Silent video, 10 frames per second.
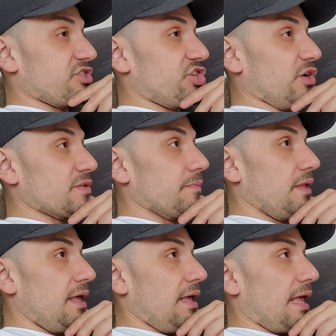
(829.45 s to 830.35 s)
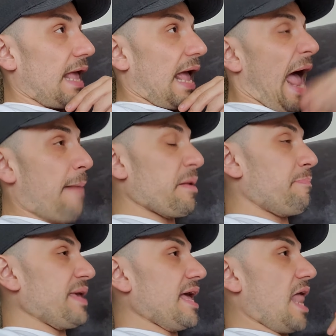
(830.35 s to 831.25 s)
She goes, I'm going to
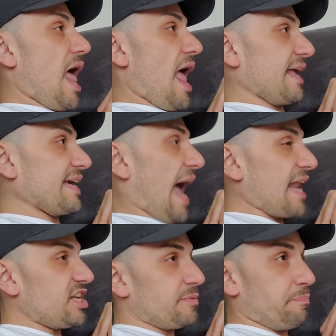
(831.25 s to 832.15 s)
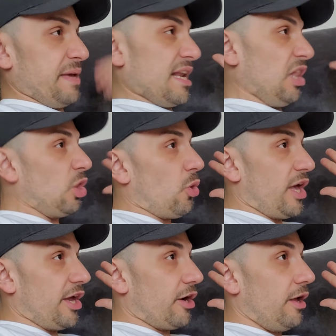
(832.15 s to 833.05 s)
be at college being a
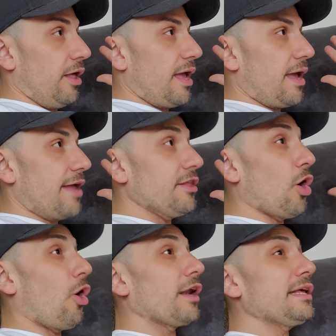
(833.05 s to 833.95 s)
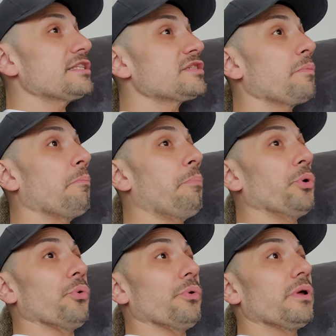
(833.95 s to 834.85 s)
lawyer. And the audience
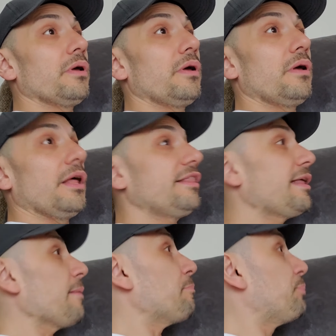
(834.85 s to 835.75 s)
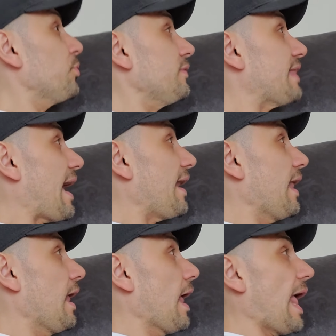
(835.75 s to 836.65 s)
booed. They booed that.
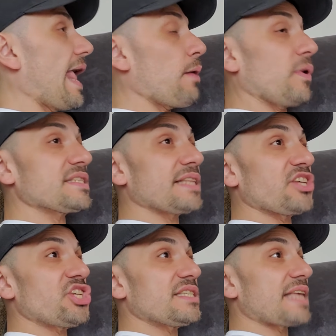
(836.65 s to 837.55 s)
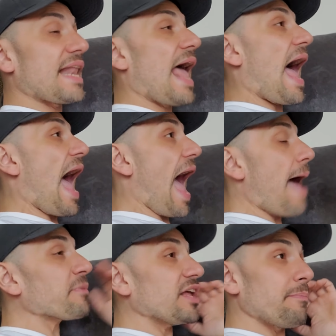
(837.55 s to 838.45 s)
It wasn't like she said,
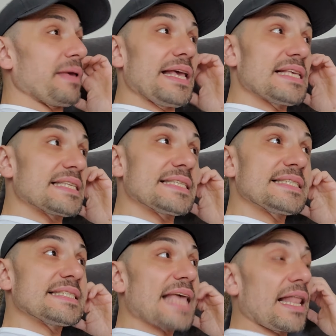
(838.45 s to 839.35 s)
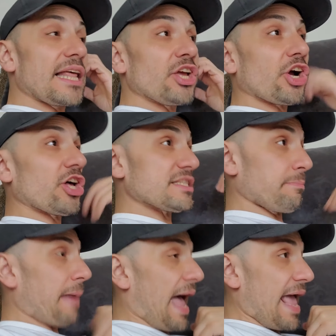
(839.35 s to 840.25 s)
I'm going to be selling girls
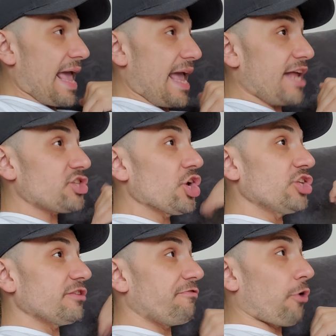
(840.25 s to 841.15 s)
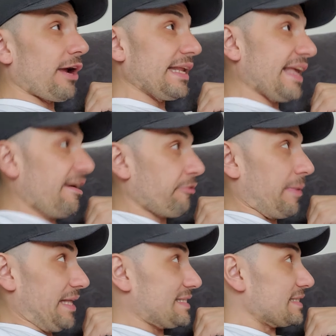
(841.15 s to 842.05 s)
my age to foreign
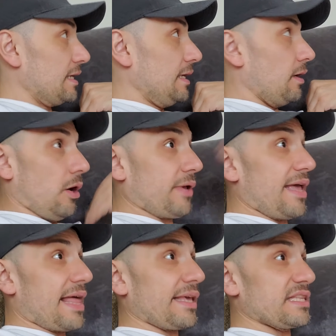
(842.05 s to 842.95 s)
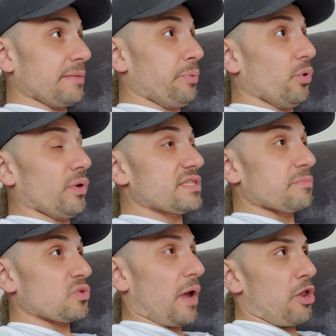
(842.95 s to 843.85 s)
governments. Okay, that gets a boo and some
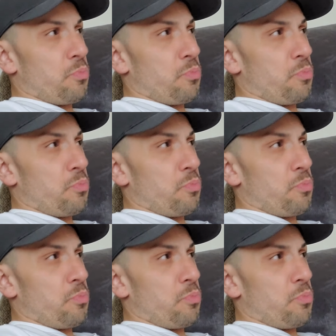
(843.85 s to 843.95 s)
swearing.